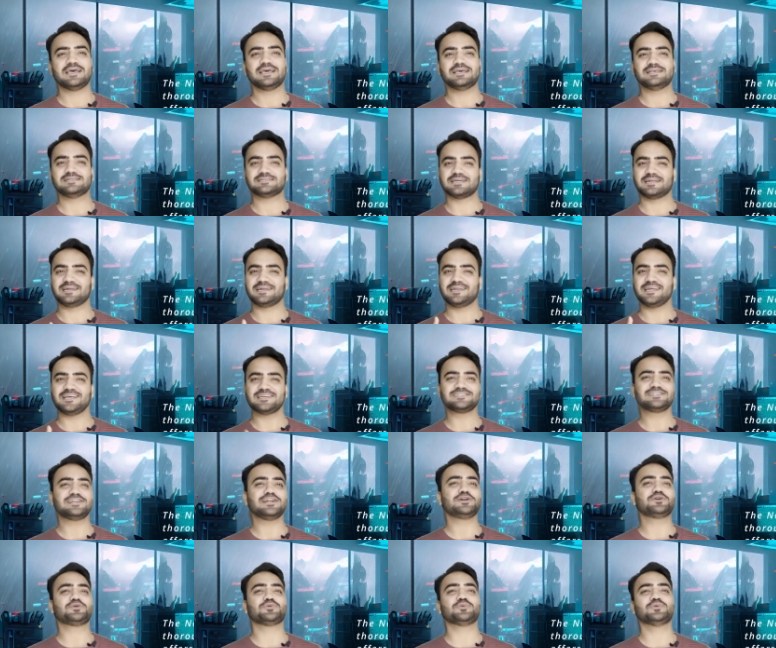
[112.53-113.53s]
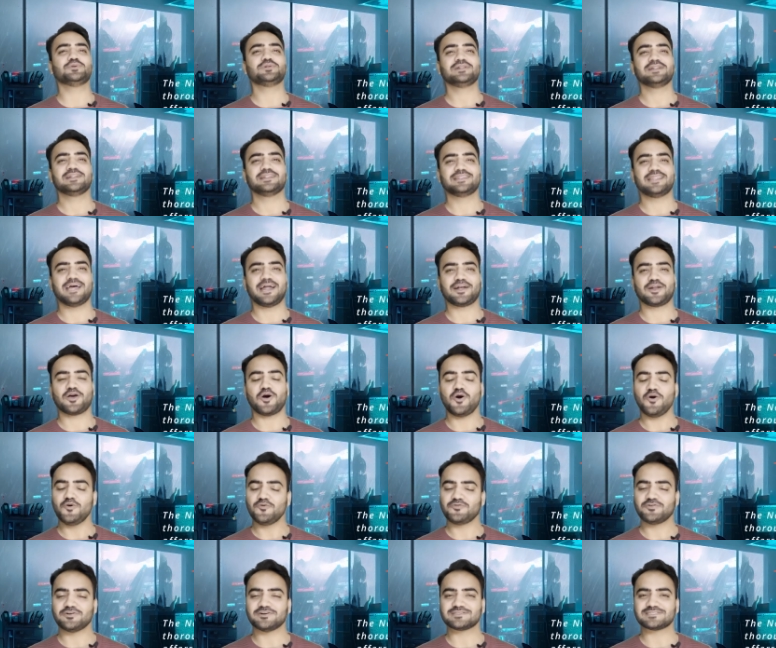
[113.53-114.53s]
is a national tool that
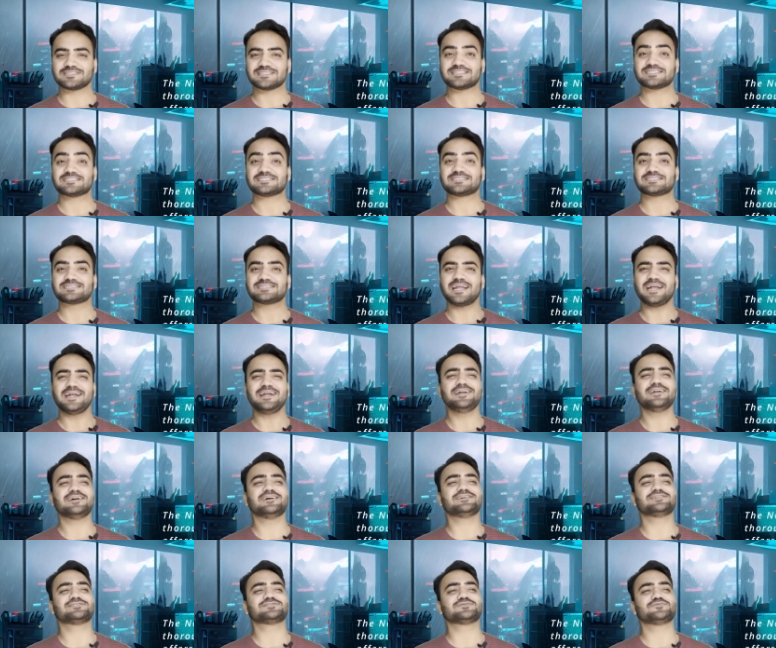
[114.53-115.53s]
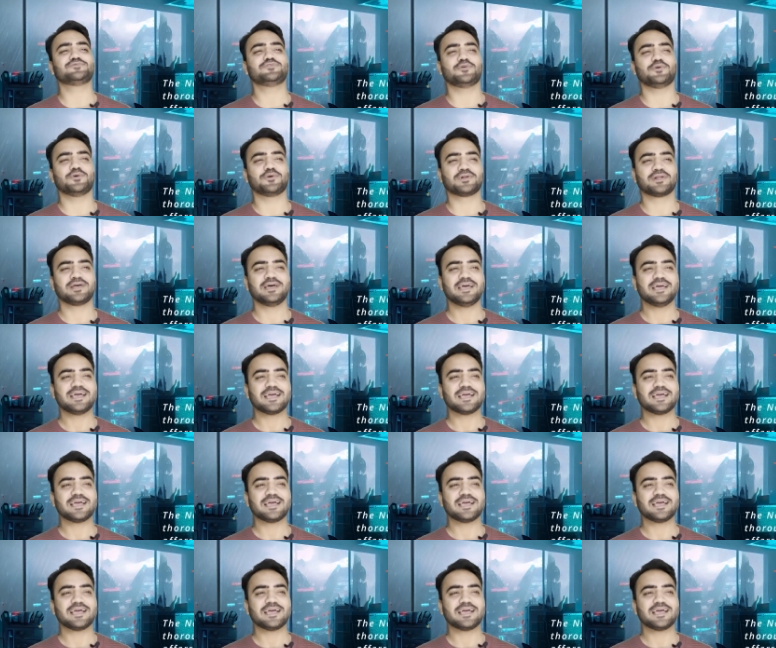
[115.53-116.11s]
offers standards for